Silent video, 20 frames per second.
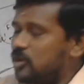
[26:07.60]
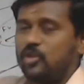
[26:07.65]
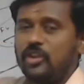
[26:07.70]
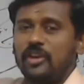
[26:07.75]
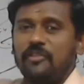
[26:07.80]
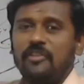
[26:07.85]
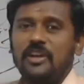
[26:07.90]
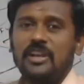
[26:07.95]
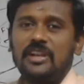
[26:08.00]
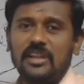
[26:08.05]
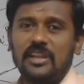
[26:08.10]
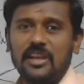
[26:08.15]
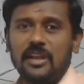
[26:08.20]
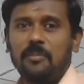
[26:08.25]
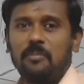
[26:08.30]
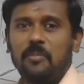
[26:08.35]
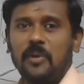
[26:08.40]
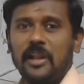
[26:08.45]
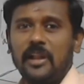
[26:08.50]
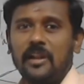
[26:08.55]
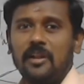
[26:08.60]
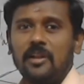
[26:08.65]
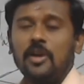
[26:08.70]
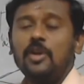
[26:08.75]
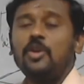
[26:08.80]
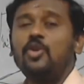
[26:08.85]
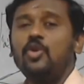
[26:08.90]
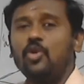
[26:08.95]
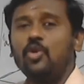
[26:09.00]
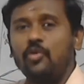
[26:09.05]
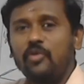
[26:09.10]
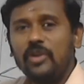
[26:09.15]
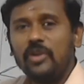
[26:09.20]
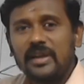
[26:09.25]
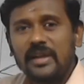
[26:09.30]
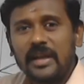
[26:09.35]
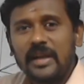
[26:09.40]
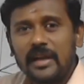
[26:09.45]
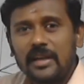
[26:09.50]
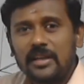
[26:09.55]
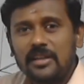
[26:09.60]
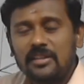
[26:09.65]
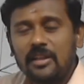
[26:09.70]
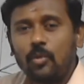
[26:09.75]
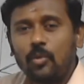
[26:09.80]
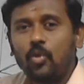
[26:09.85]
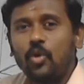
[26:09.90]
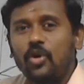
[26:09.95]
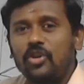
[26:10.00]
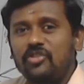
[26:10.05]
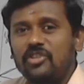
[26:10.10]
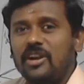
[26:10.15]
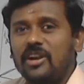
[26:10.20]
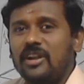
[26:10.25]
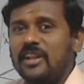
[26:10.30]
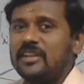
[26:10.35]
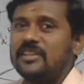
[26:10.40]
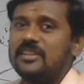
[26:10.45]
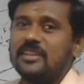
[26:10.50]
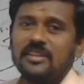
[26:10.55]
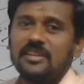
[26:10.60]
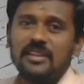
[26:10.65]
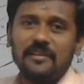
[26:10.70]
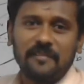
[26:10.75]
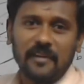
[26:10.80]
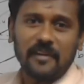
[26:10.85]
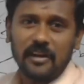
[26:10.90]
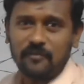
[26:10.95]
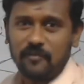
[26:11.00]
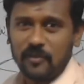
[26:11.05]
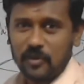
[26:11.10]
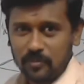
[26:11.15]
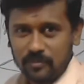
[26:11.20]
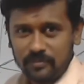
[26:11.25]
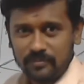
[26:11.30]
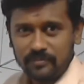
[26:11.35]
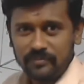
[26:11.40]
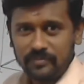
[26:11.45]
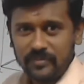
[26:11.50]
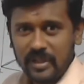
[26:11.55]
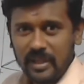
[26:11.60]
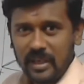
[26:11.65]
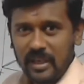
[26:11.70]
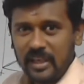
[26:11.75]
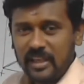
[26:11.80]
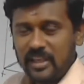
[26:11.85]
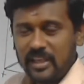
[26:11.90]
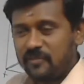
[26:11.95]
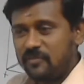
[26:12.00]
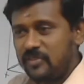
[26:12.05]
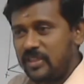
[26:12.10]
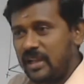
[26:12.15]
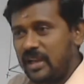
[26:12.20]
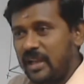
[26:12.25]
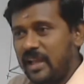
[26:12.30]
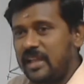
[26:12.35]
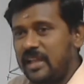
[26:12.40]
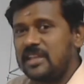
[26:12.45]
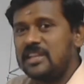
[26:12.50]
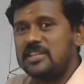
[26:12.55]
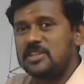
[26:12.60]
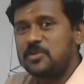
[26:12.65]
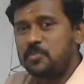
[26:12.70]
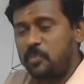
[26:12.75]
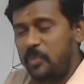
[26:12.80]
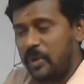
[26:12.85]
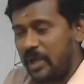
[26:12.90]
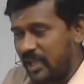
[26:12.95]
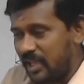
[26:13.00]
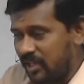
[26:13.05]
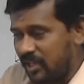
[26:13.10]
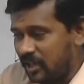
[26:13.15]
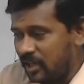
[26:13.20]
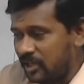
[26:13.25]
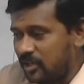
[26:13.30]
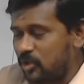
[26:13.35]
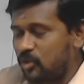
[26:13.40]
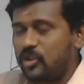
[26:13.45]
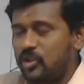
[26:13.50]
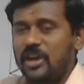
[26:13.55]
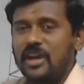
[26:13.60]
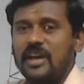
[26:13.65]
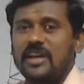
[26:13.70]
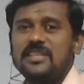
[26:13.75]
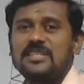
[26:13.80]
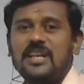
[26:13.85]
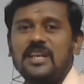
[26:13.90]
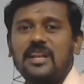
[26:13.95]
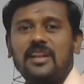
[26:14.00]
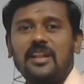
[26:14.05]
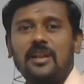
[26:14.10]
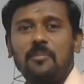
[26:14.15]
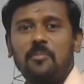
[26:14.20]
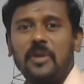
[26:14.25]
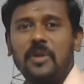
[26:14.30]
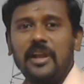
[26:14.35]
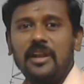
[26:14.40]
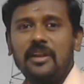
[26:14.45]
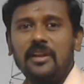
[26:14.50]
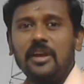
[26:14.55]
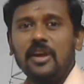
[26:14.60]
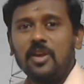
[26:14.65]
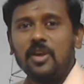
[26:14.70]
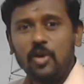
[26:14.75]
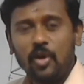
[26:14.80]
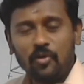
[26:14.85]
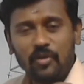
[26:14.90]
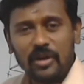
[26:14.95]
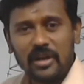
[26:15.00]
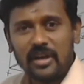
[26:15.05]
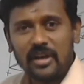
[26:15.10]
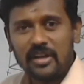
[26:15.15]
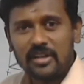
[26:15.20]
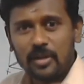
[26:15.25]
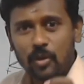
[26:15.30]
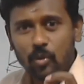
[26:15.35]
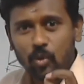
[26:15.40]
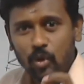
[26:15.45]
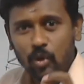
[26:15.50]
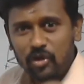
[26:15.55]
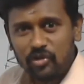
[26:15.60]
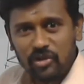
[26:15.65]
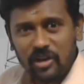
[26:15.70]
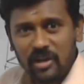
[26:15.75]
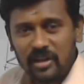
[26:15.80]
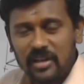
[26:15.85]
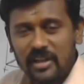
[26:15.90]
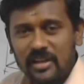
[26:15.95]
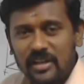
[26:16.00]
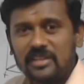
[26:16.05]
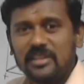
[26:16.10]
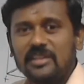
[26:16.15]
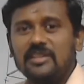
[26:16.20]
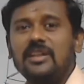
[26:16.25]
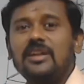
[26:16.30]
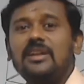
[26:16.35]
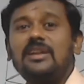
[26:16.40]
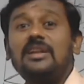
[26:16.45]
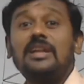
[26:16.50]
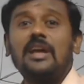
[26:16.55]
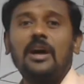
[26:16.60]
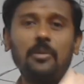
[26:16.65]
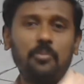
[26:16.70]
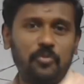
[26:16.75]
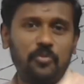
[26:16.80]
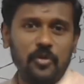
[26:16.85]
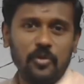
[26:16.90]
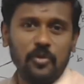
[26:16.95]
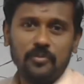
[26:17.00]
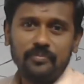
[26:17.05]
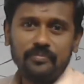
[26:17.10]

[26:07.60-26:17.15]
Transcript: vertical plane, you will get the original length in the front view. If the line is parallel to the horizontal plane, you will get the original length in the top view.